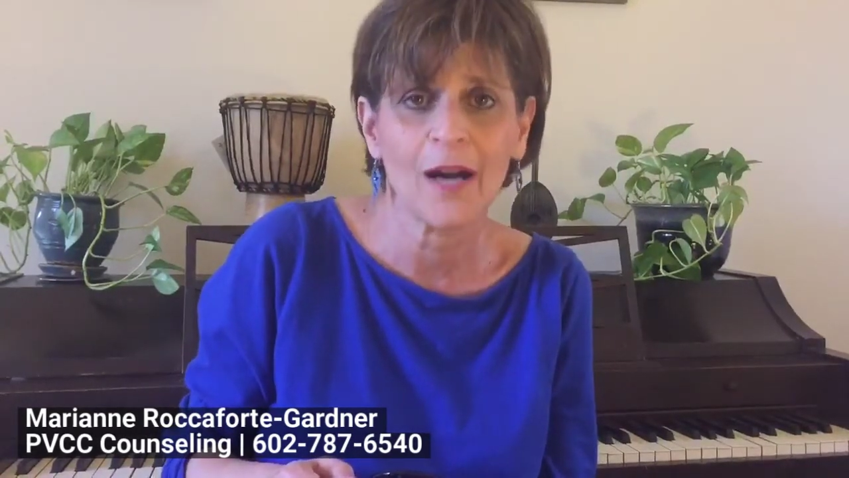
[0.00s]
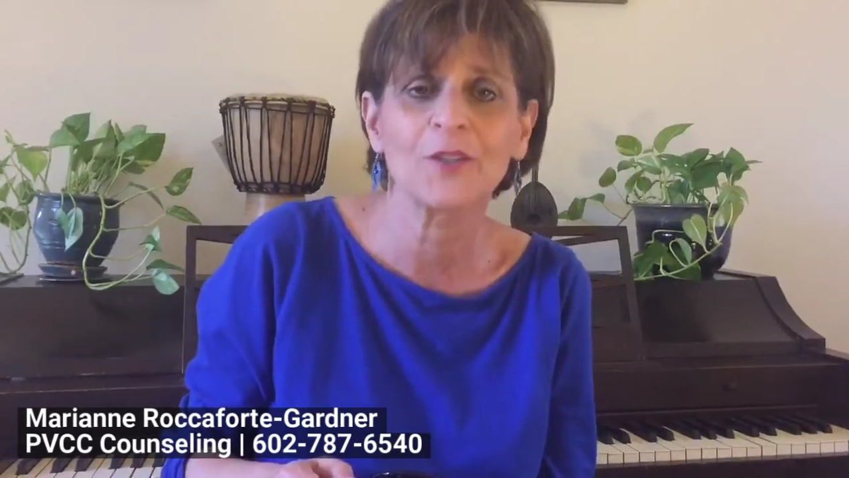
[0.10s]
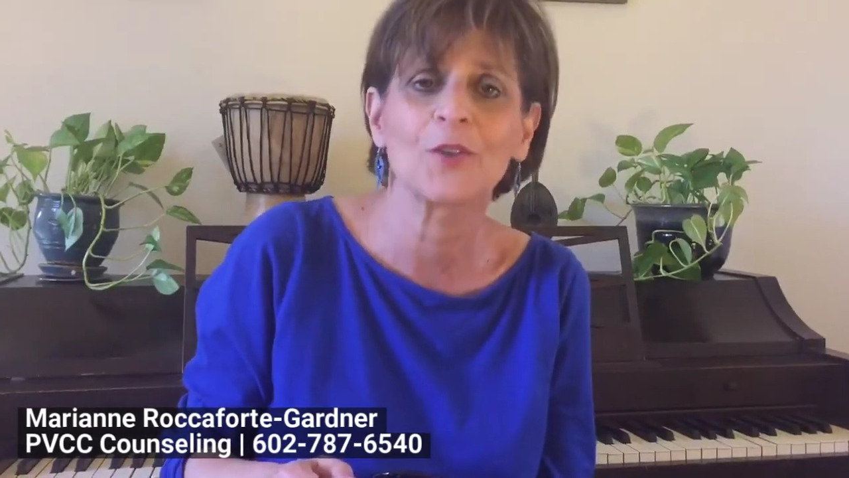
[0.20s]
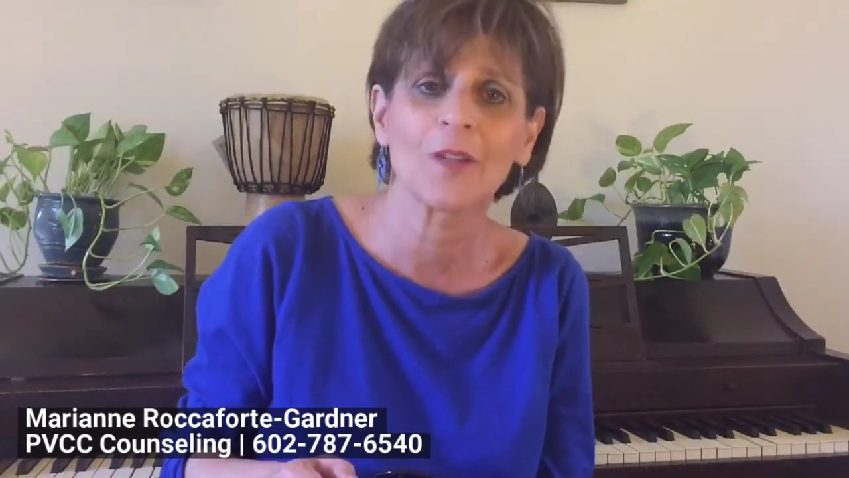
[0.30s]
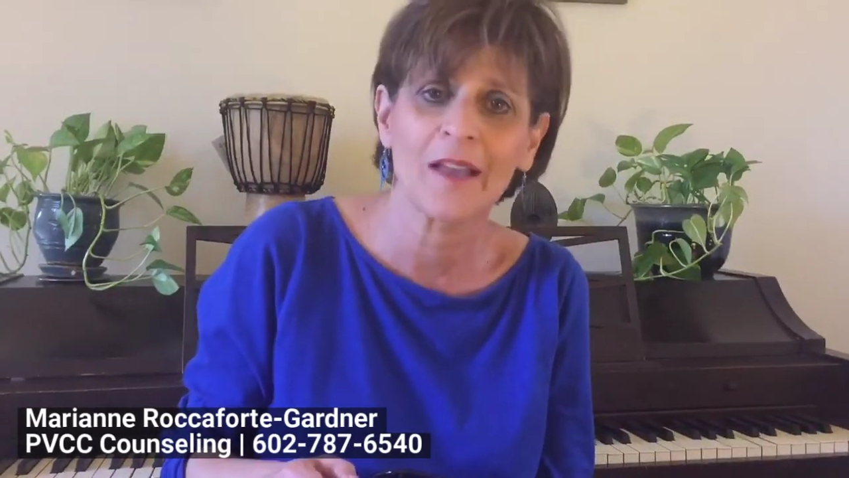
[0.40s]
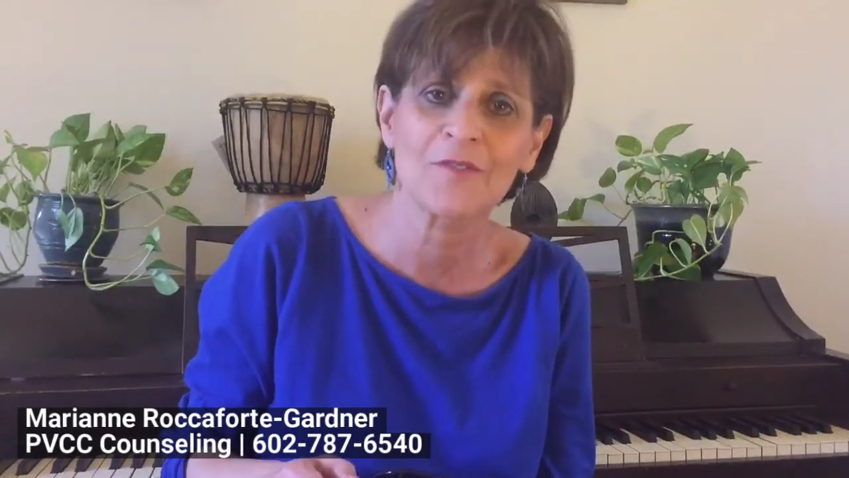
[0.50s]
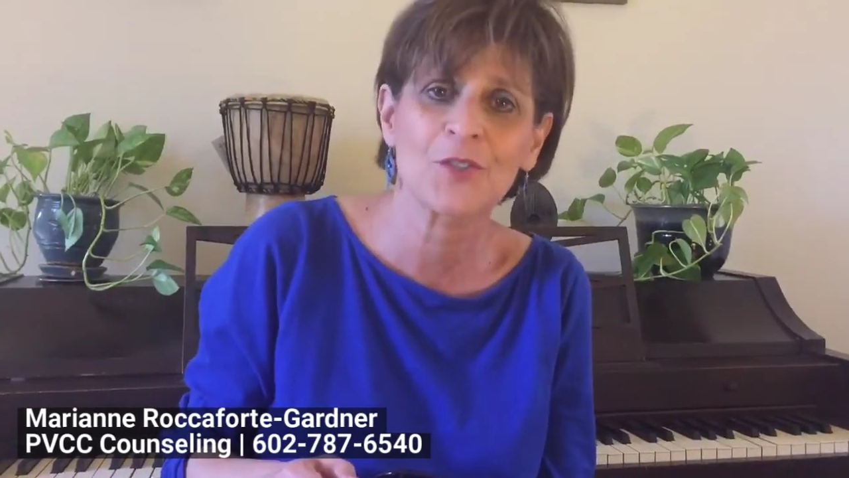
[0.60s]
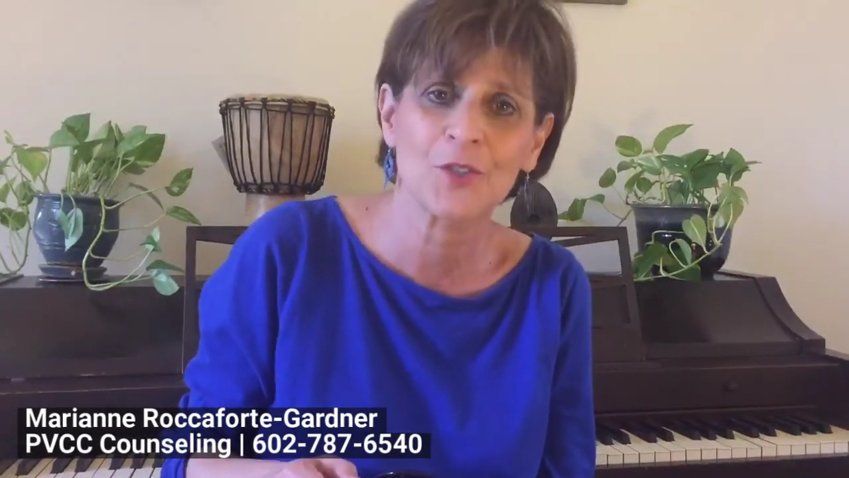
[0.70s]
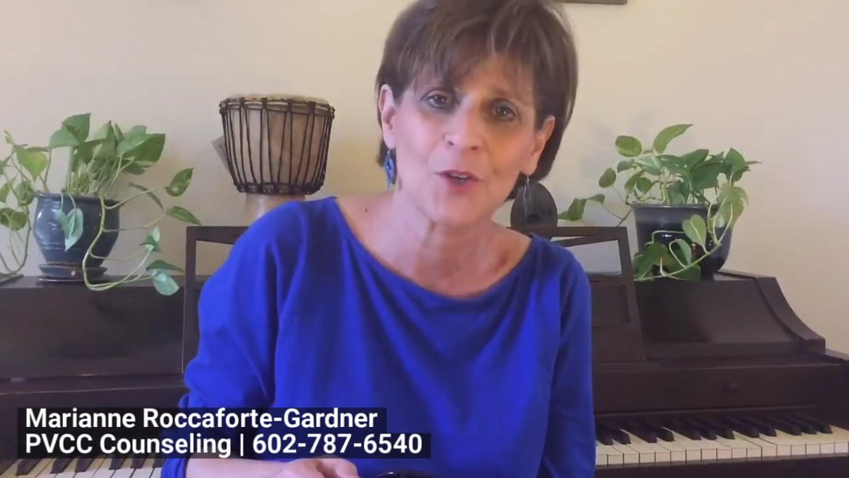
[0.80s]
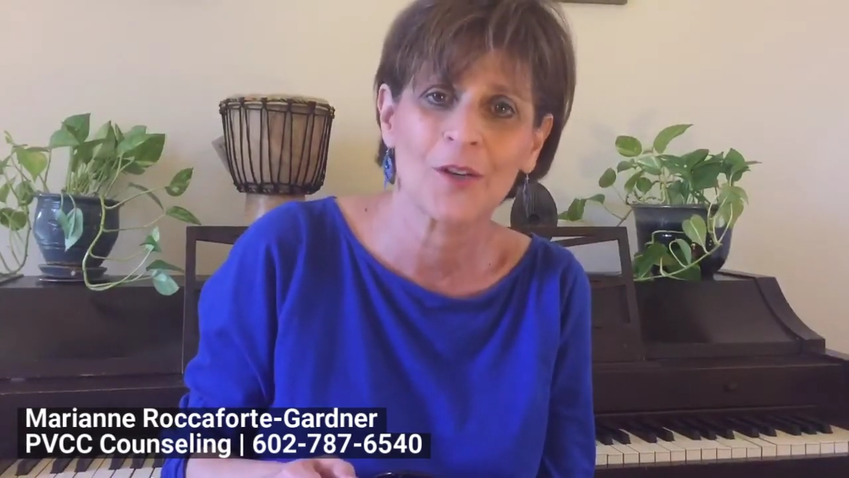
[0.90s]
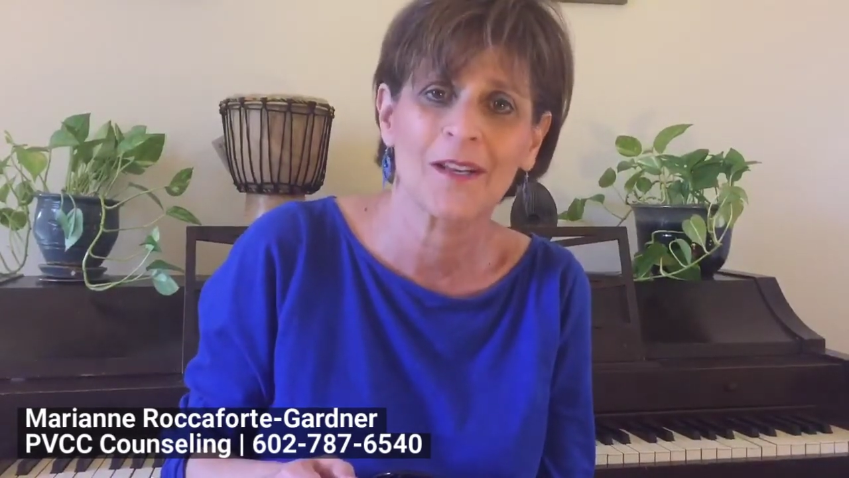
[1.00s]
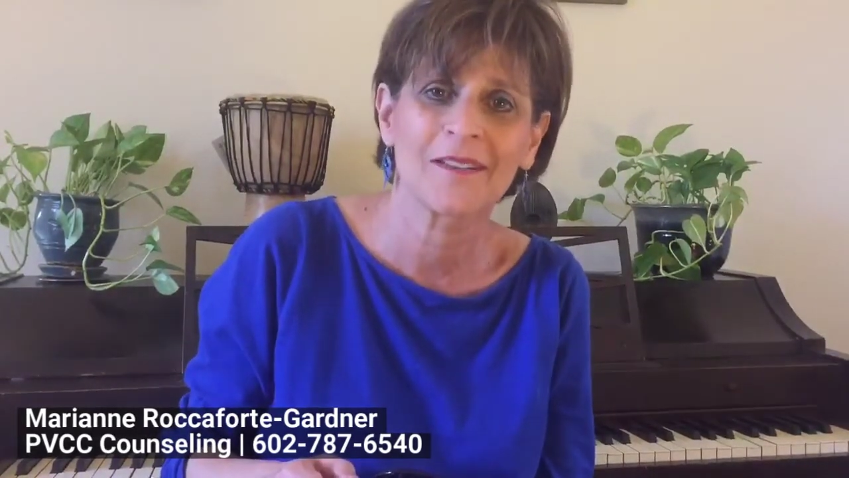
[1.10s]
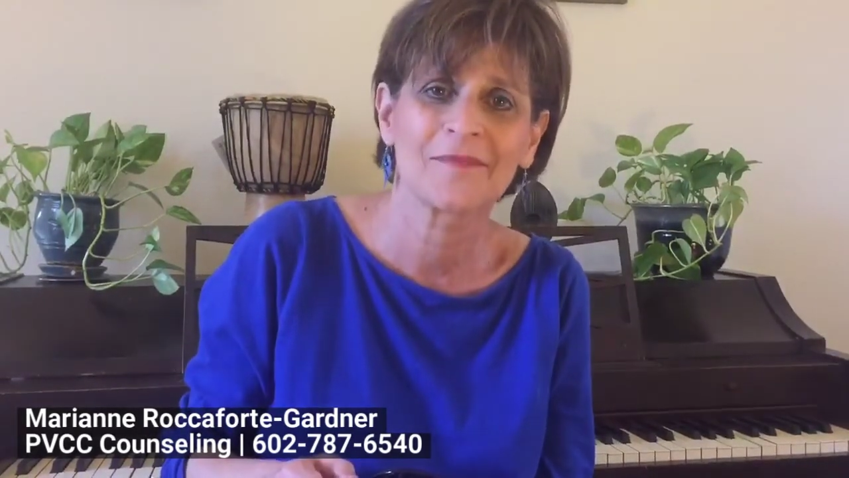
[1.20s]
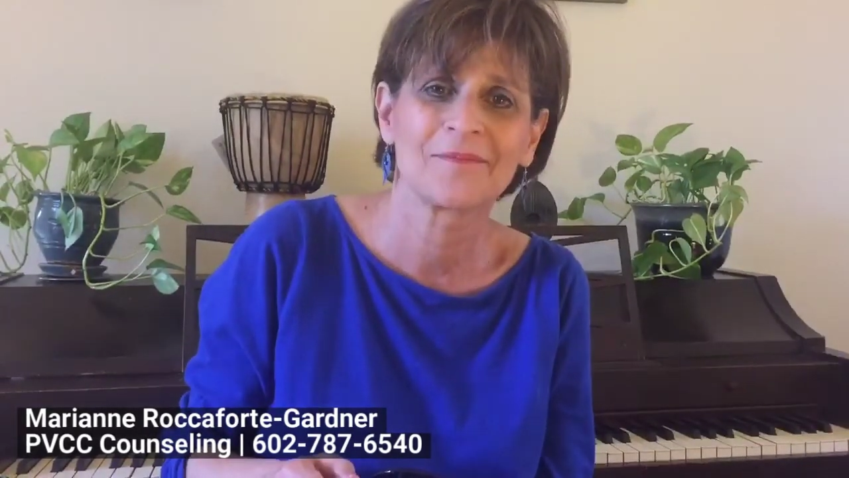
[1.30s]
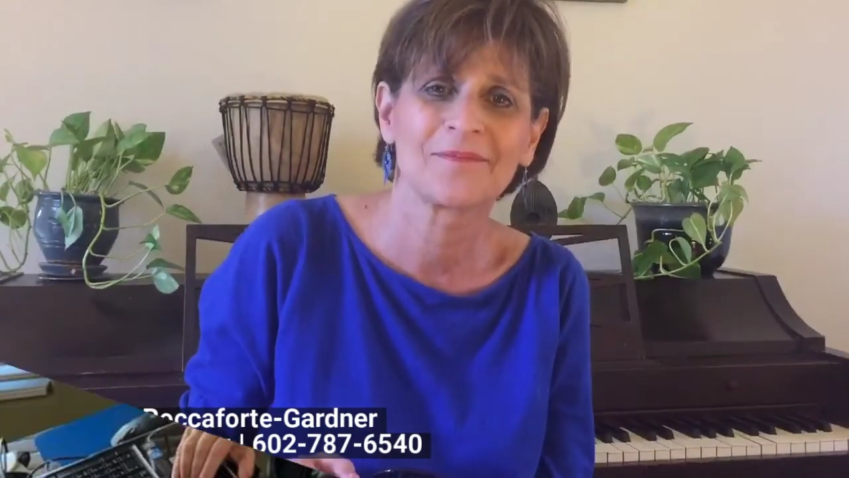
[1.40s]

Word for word: on your life's journey.